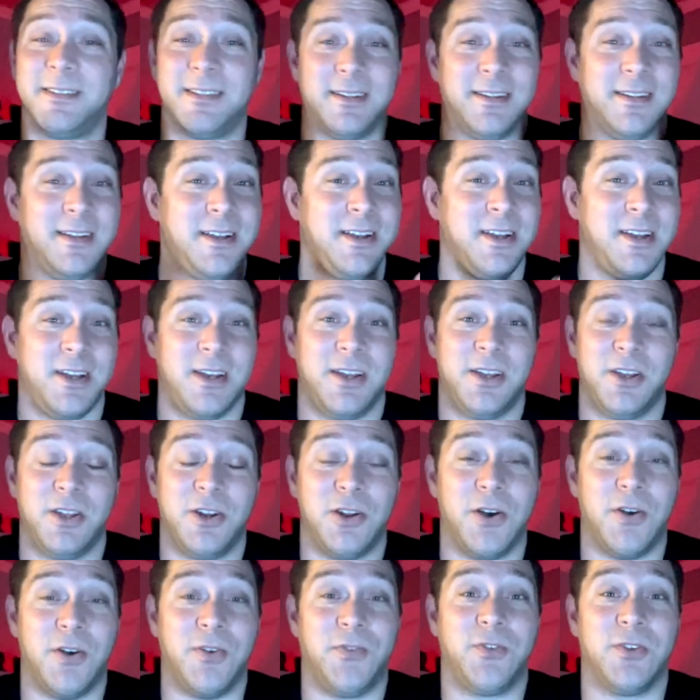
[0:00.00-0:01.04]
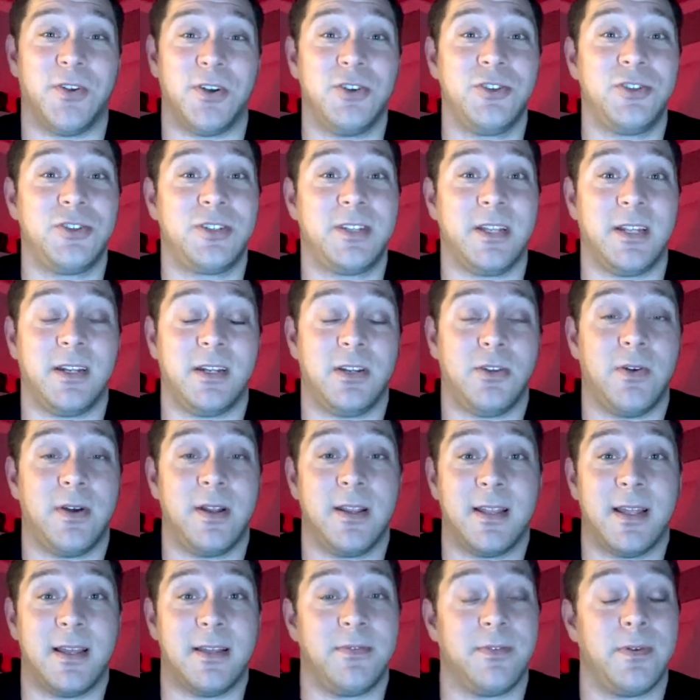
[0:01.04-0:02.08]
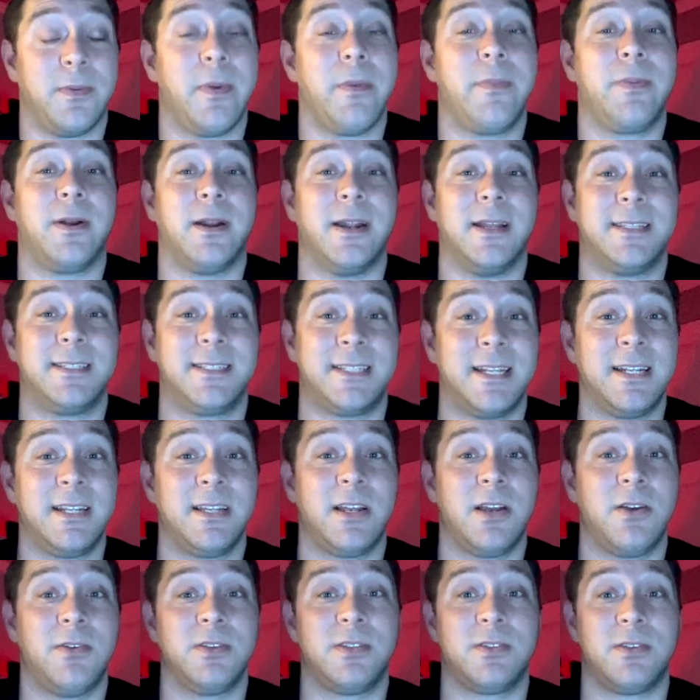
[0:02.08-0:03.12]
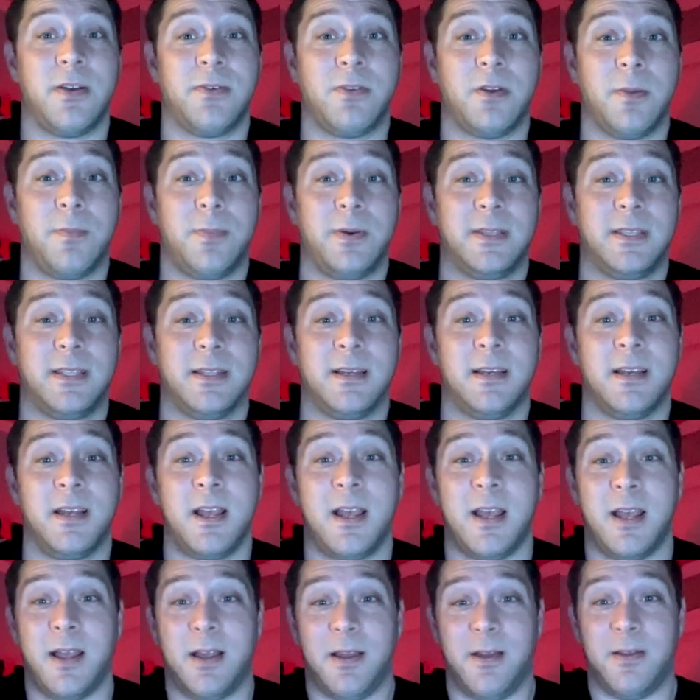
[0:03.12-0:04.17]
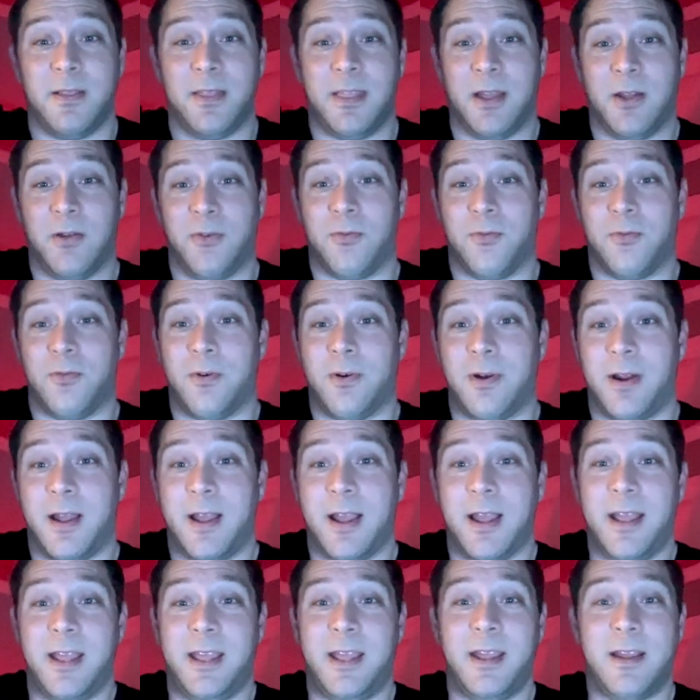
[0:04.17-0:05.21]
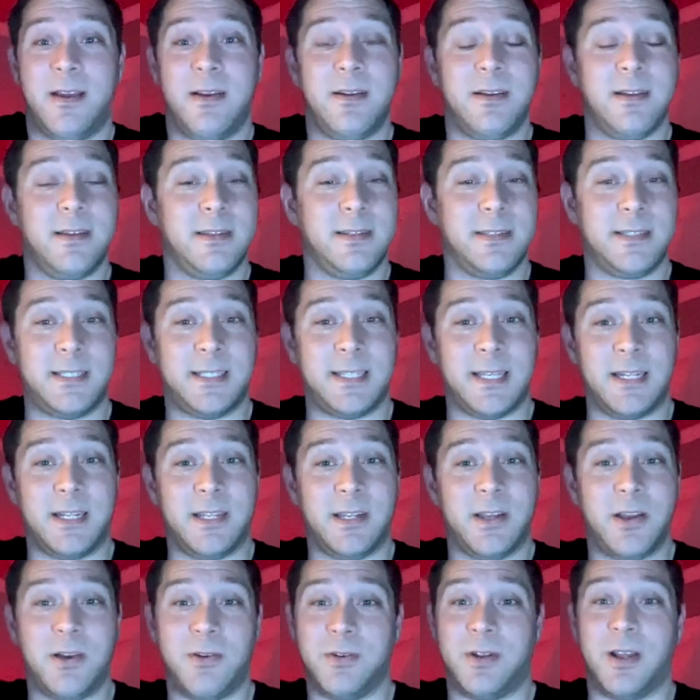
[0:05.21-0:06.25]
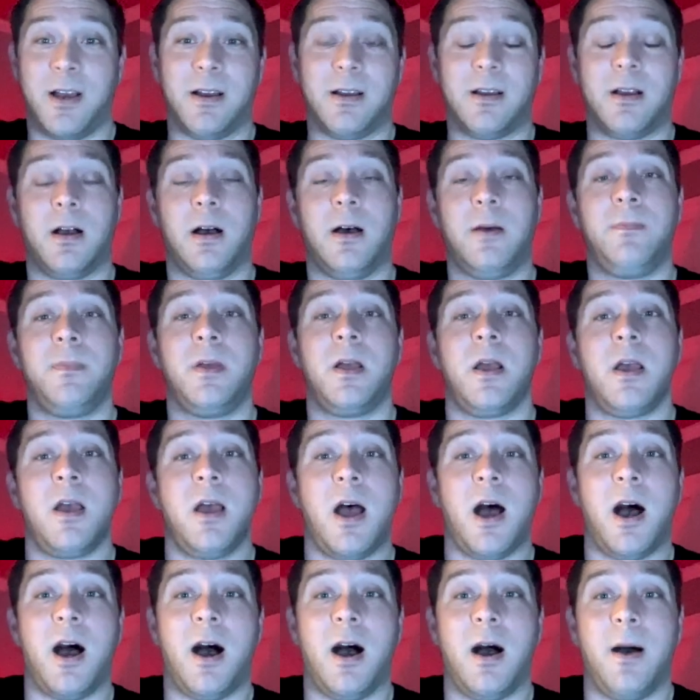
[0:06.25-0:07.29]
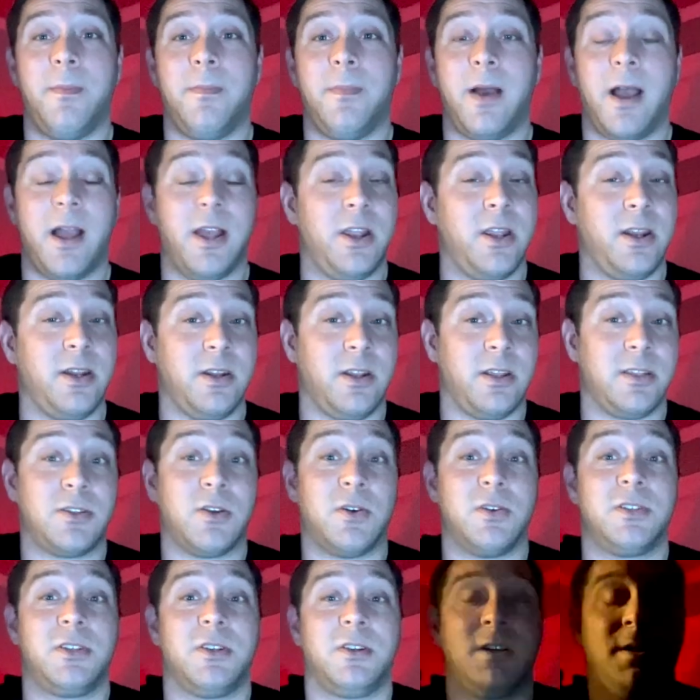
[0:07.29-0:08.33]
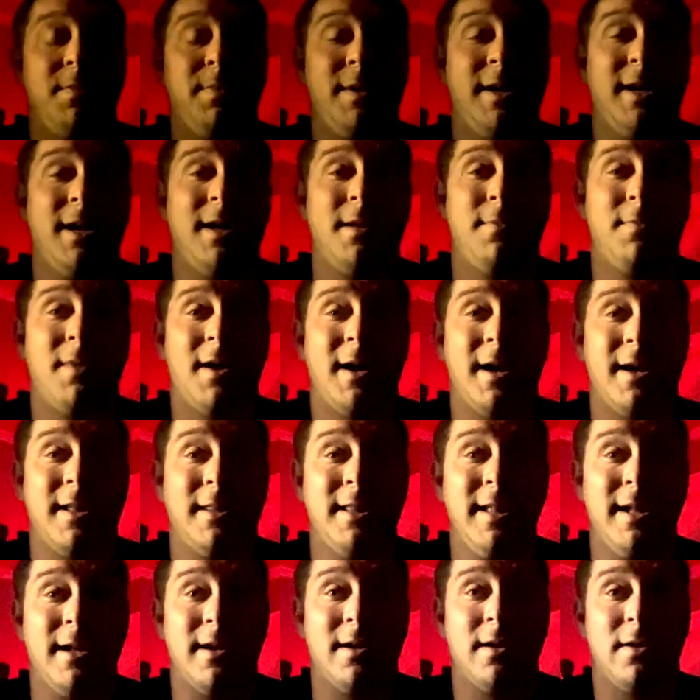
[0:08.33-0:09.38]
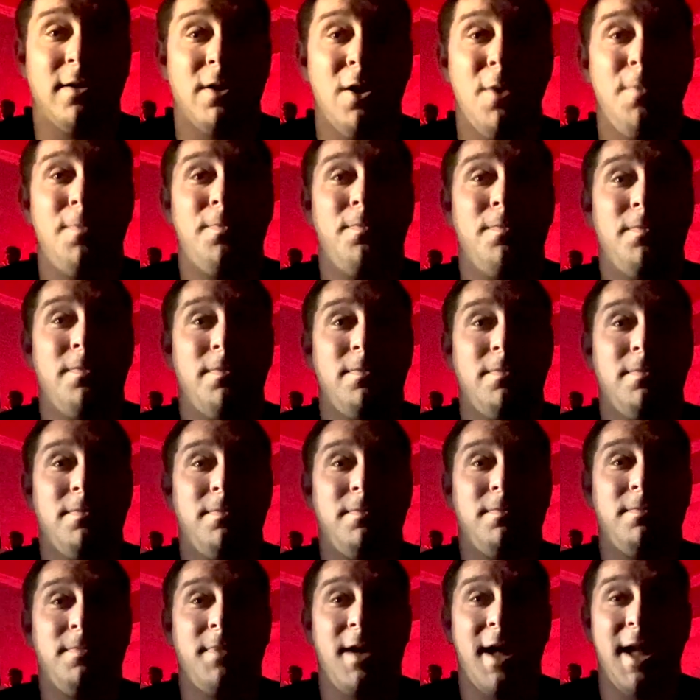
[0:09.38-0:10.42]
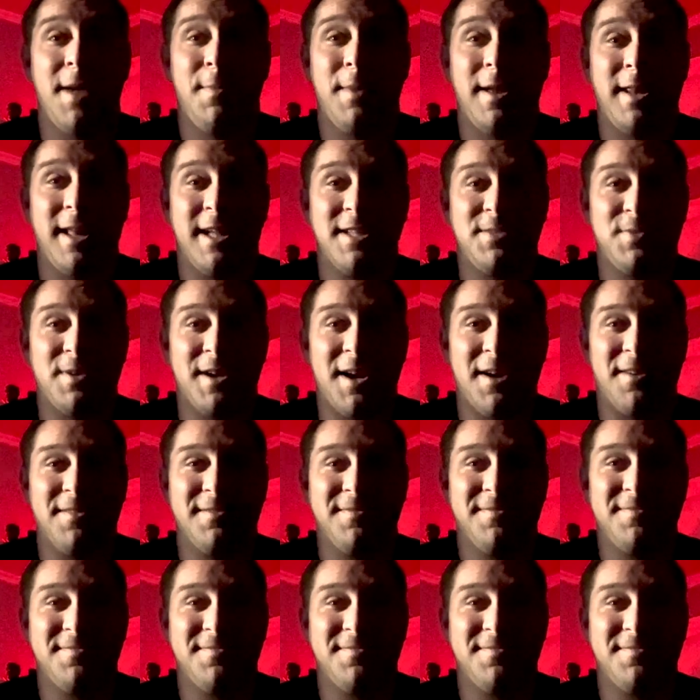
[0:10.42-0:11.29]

And, if you're interested in going to that, remember it's Sendico, so I'm going to put the thing right here, sendico.com. And it's also going to be in my link. Oh, and my lights went out.